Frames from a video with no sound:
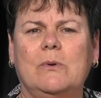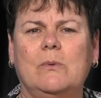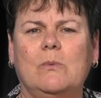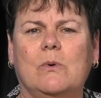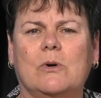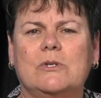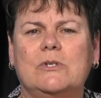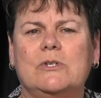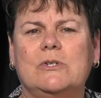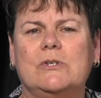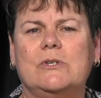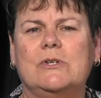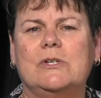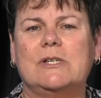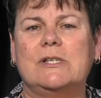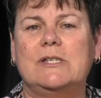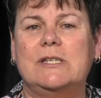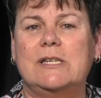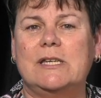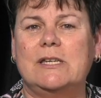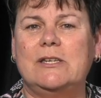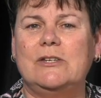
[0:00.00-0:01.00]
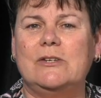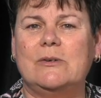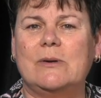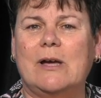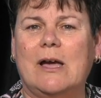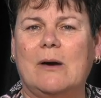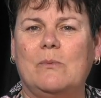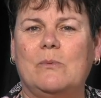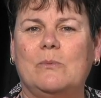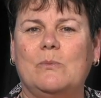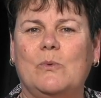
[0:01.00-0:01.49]
We want to continue
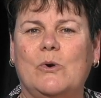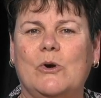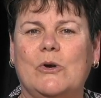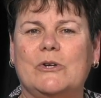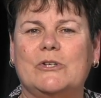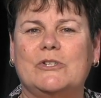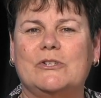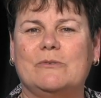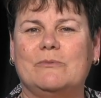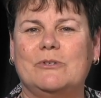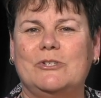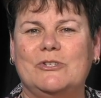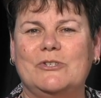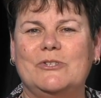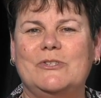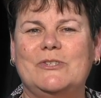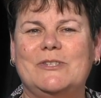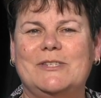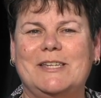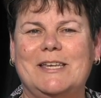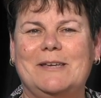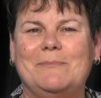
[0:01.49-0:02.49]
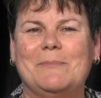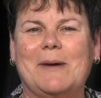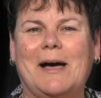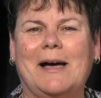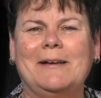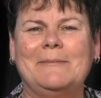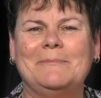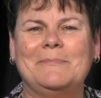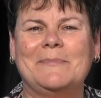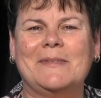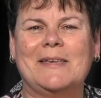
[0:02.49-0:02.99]
our work to reduce
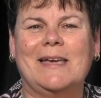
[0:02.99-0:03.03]
stigma.